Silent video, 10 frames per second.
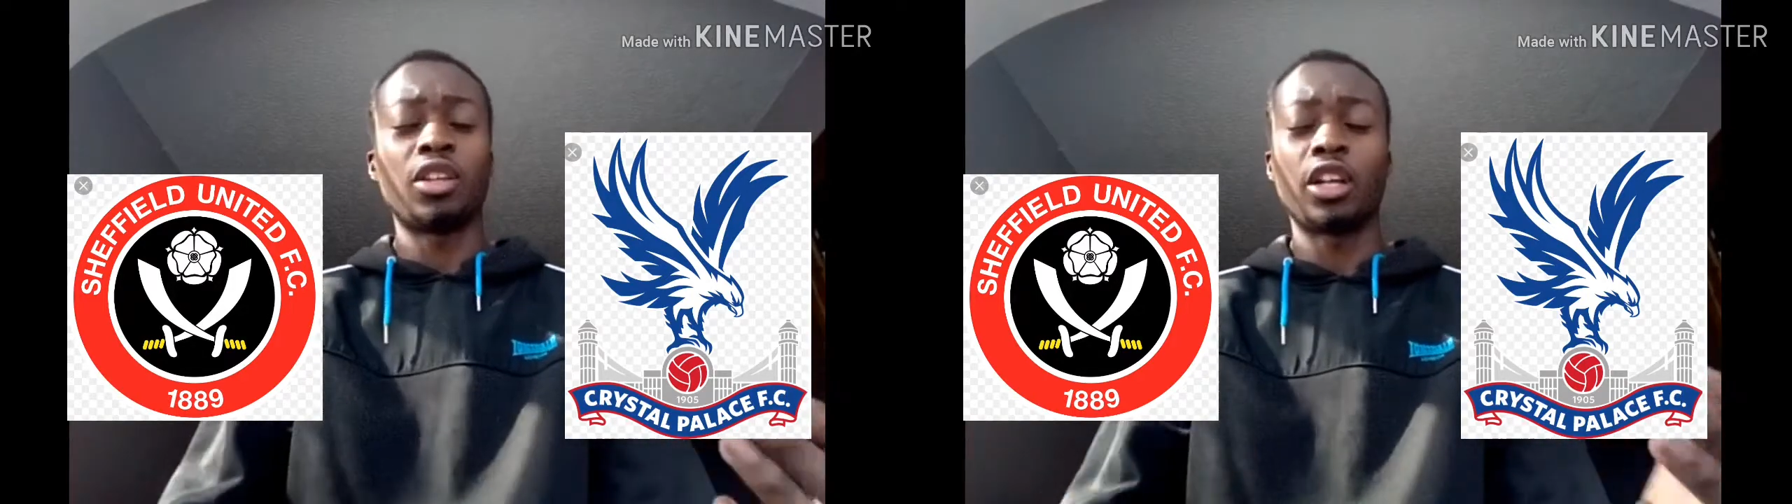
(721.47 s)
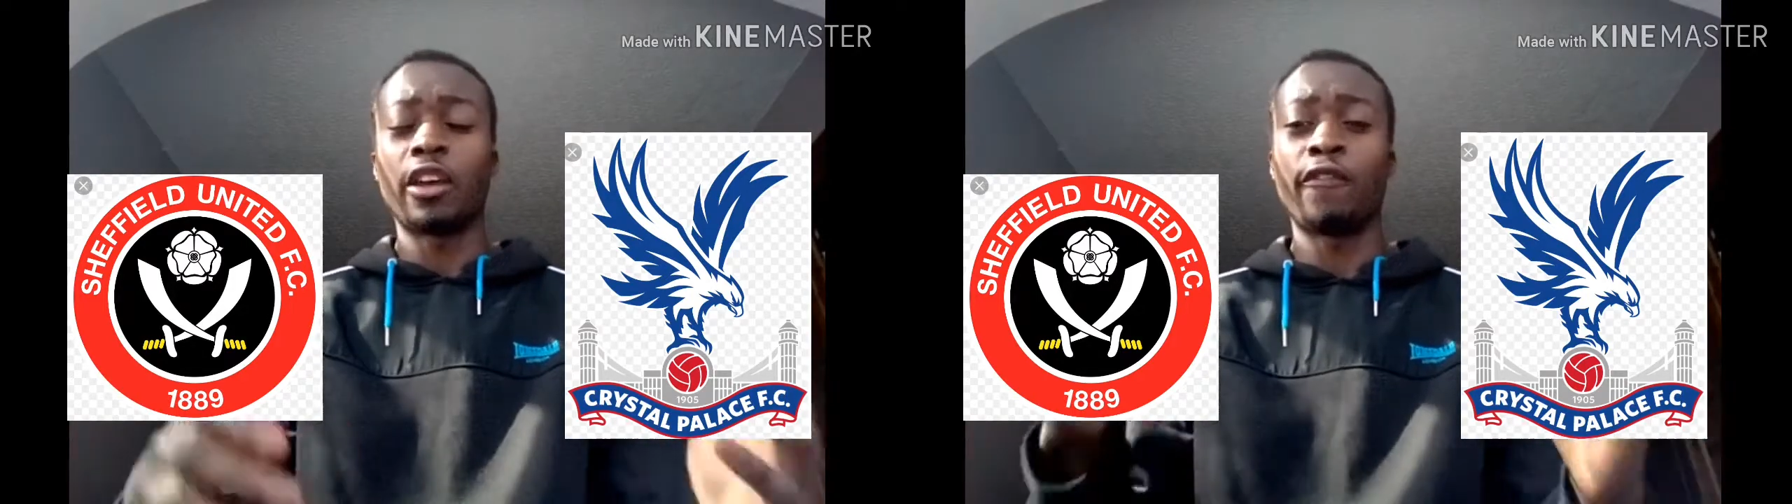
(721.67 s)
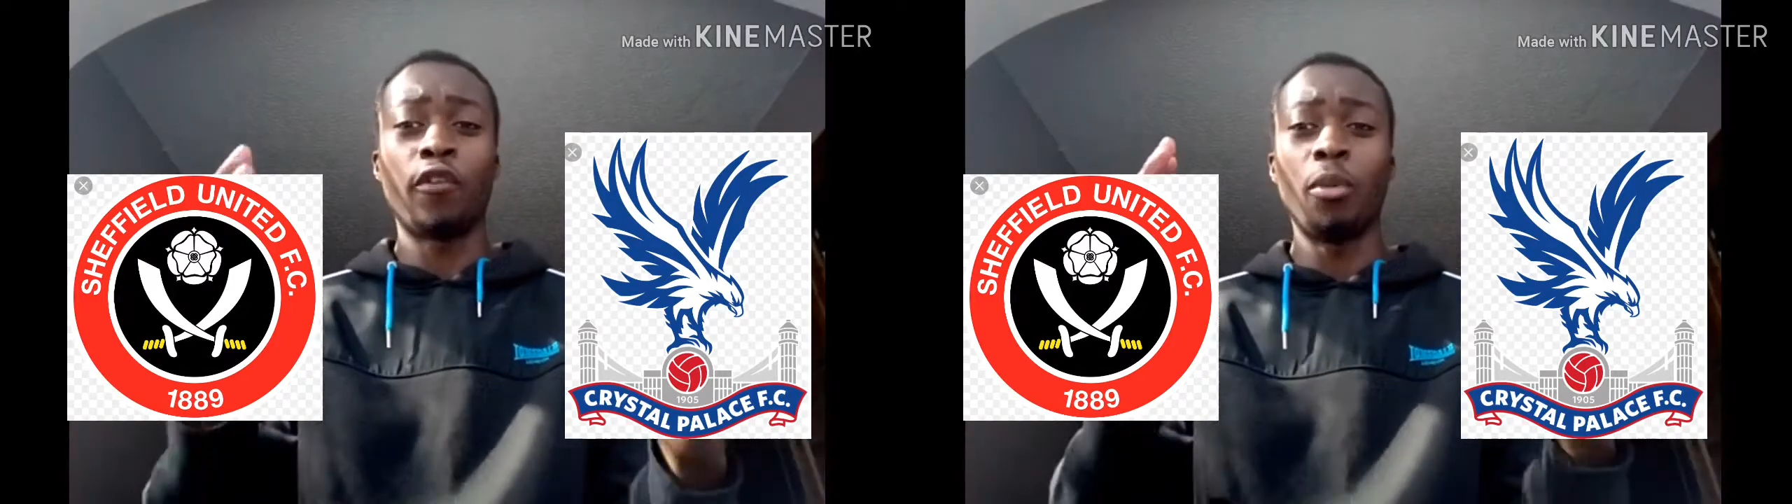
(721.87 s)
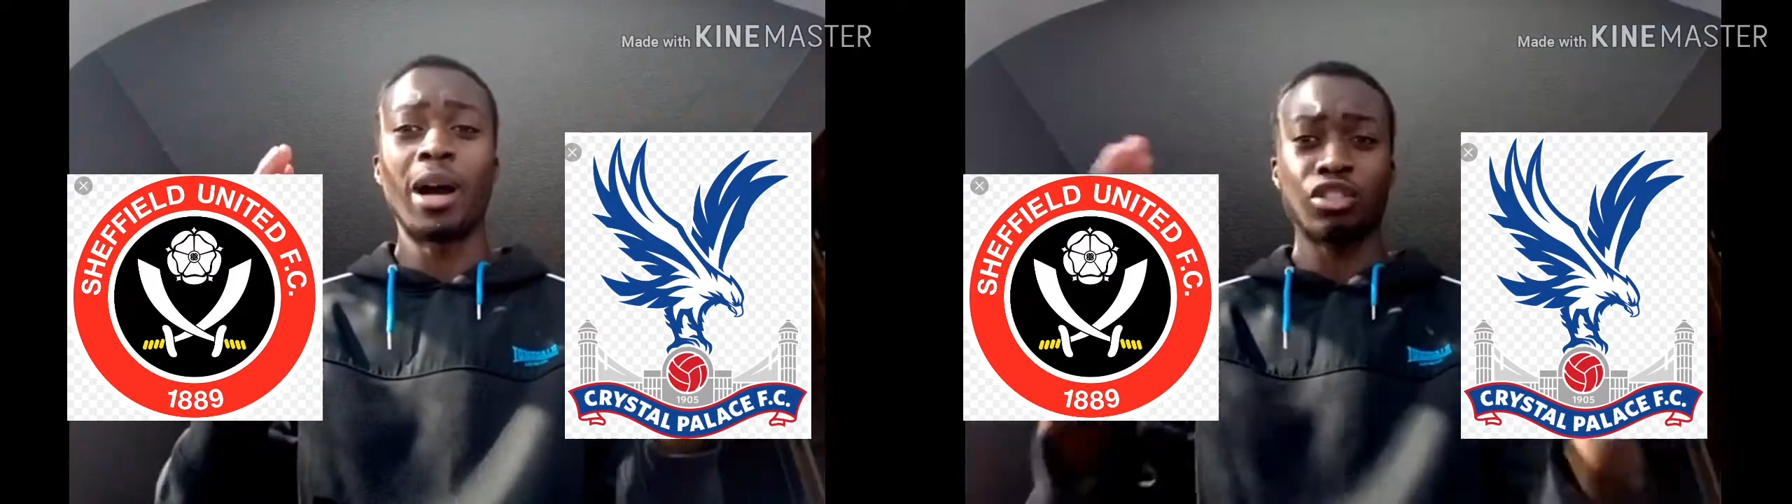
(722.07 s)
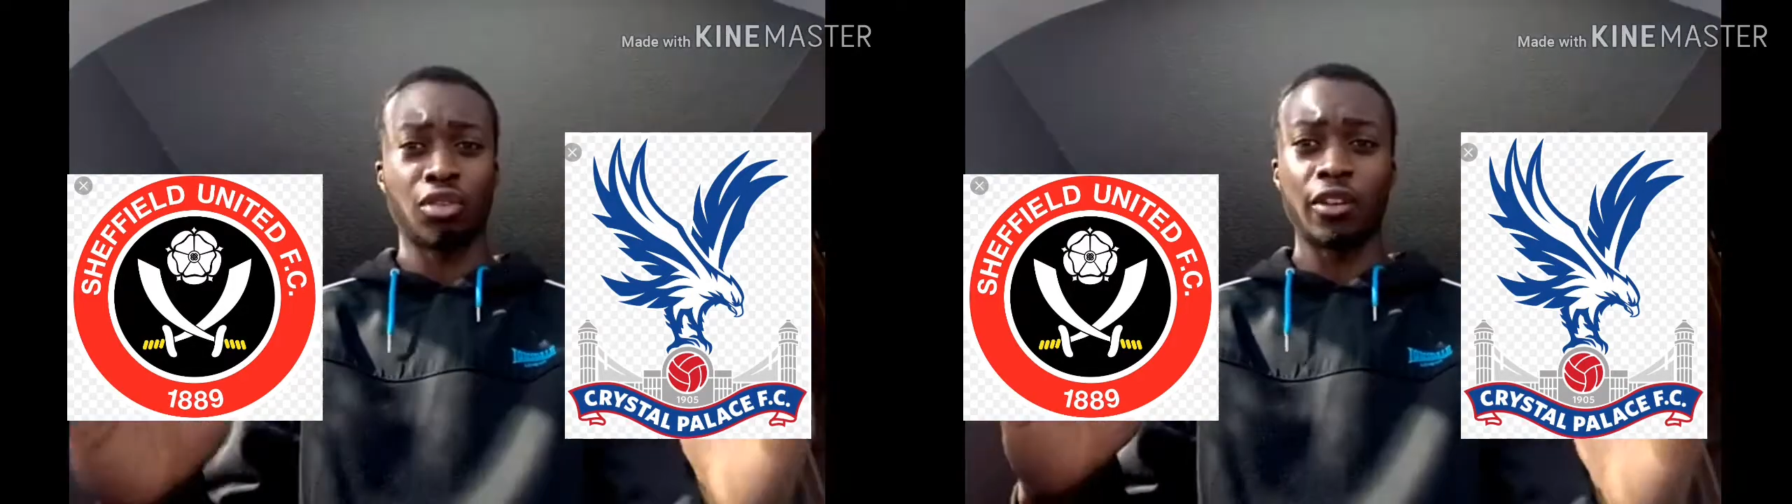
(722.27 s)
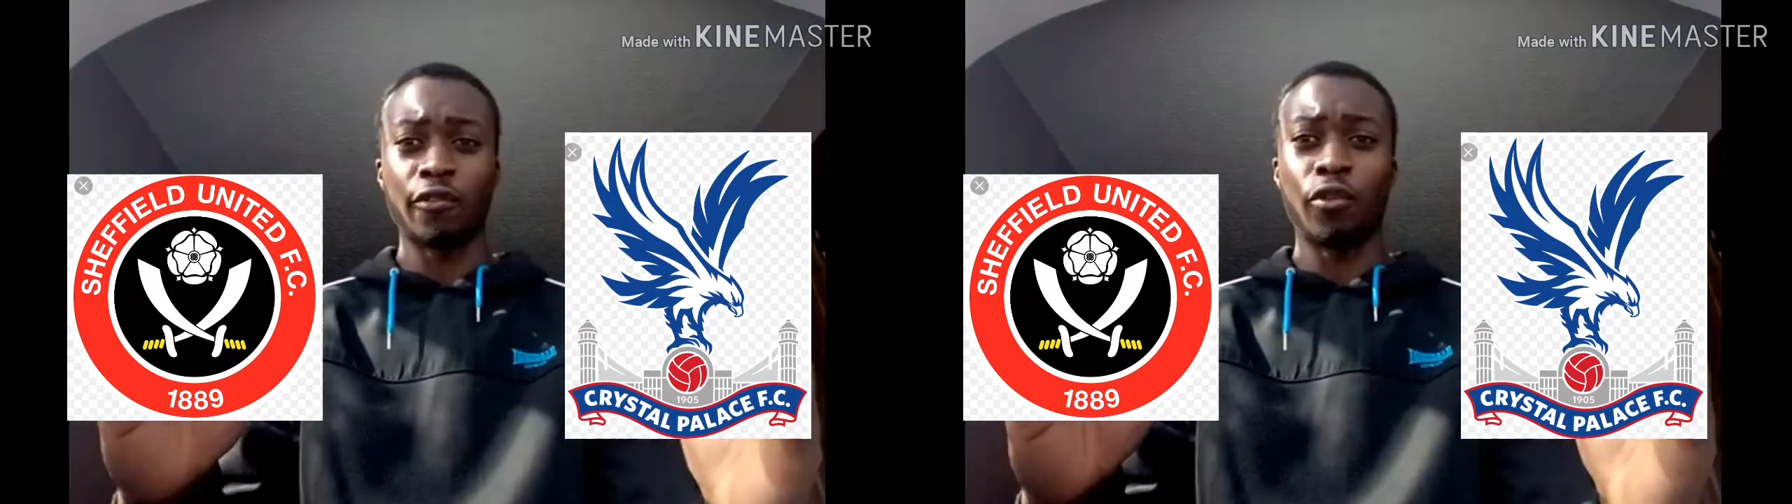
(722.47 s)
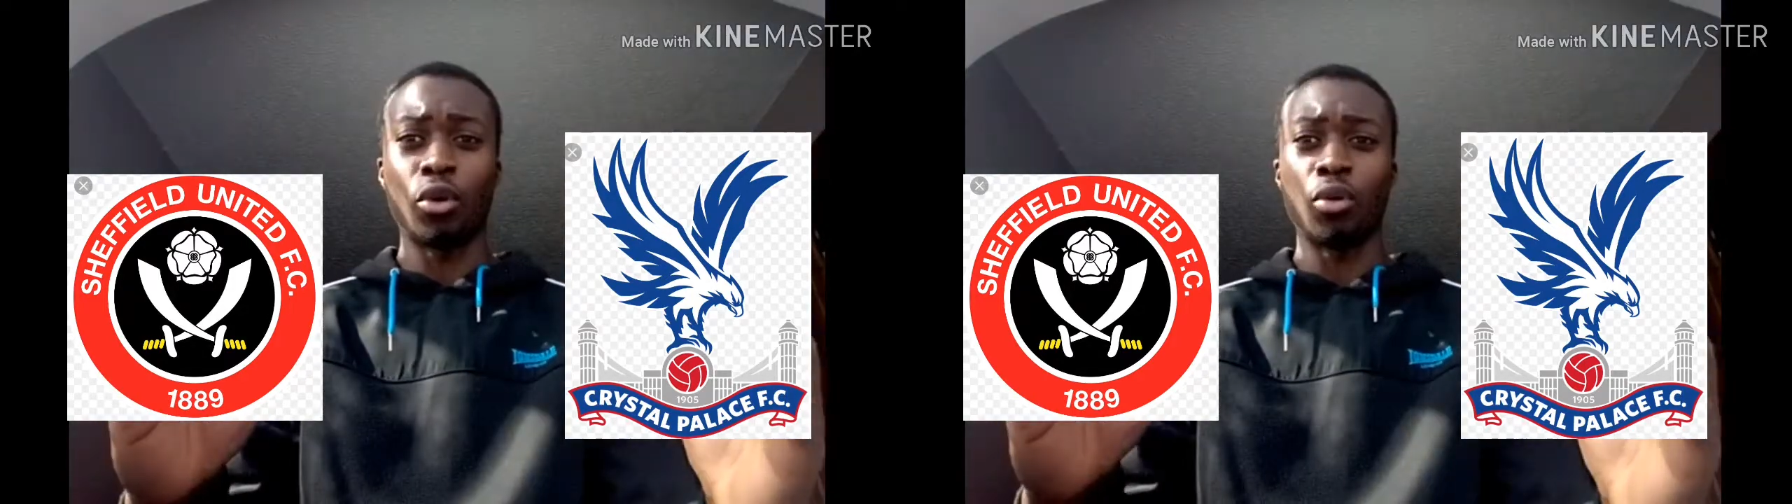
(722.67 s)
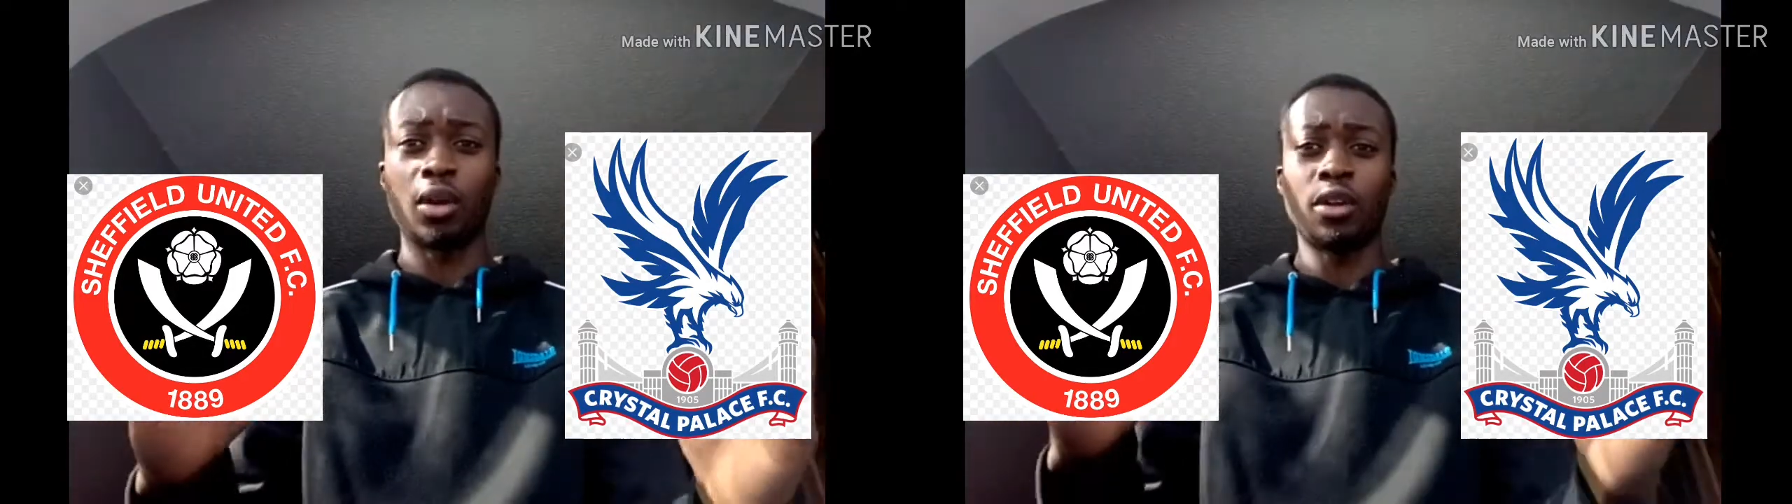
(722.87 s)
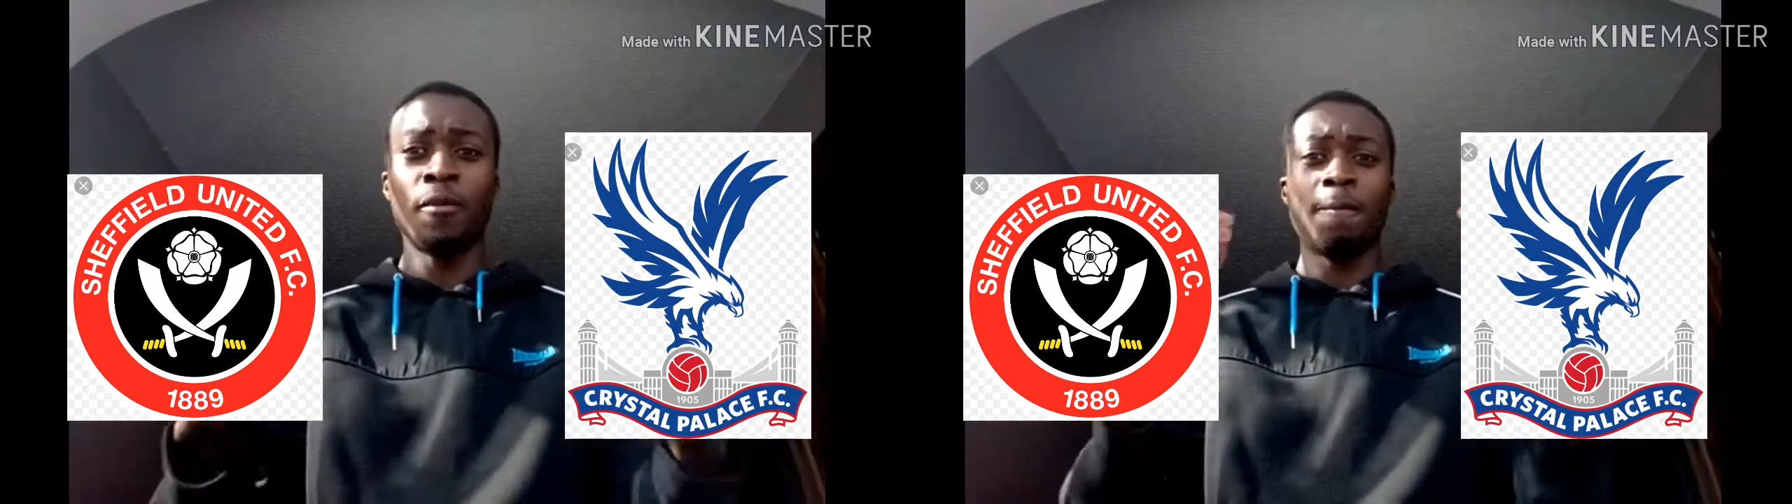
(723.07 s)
You got their full backs running forward.